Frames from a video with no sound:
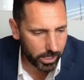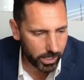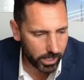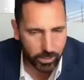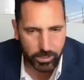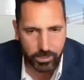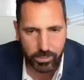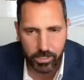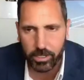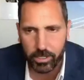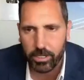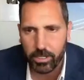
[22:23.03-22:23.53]
and
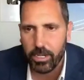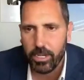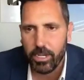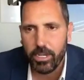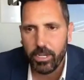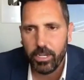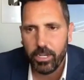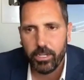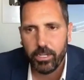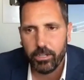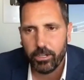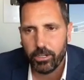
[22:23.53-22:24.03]
he's a
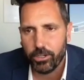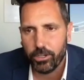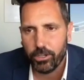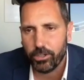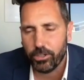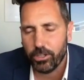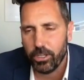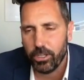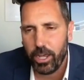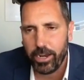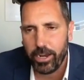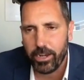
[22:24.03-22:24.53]
good
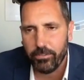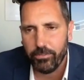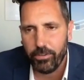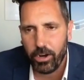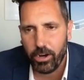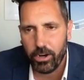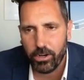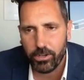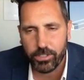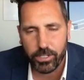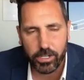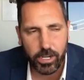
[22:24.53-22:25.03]
client of ours.